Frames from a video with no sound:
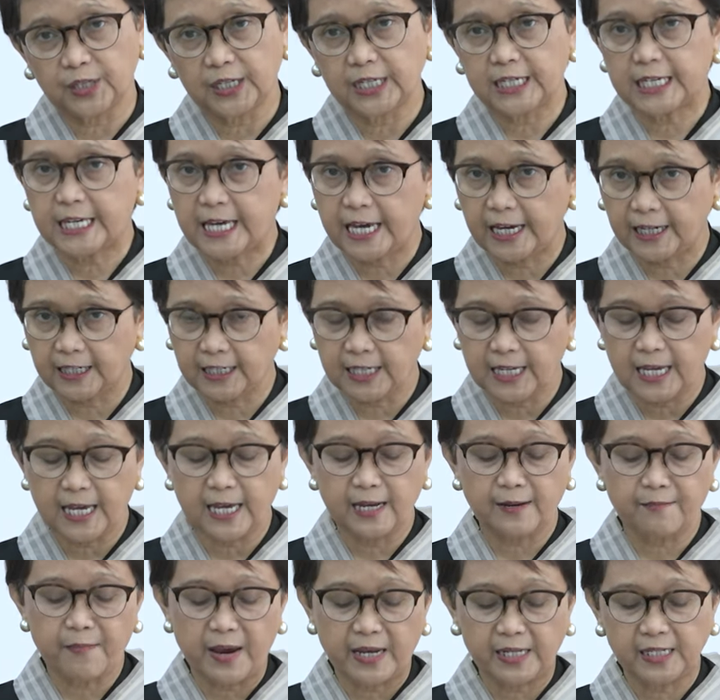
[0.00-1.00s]
again
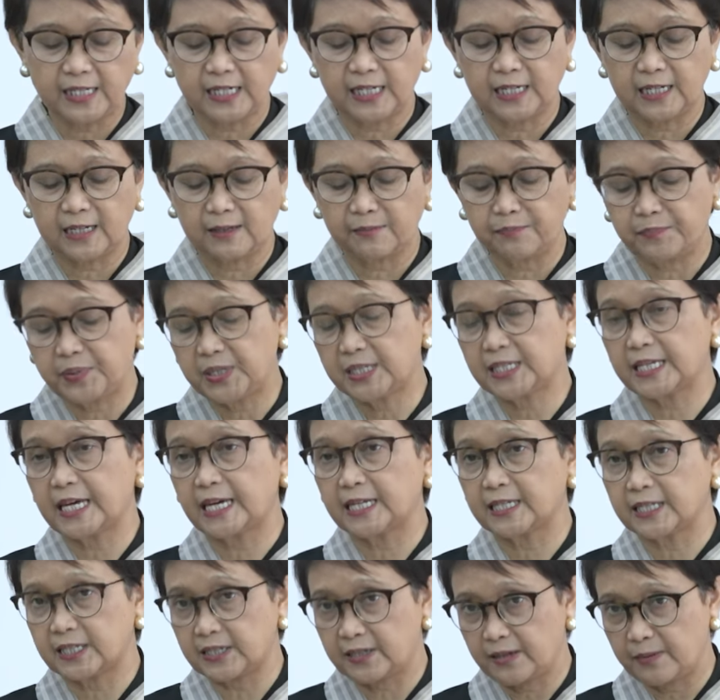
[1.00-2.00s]
in maintaining peace
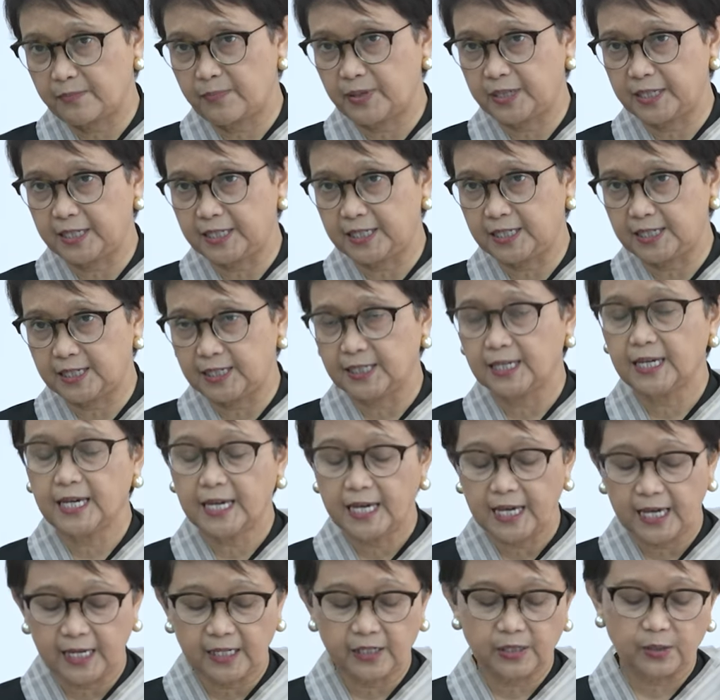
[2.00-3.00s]
and stability
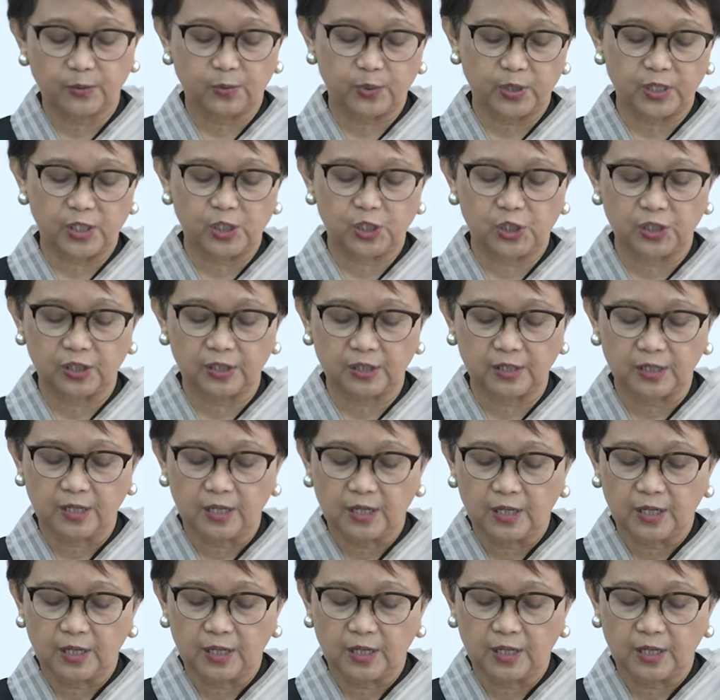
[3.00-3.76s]
in the region.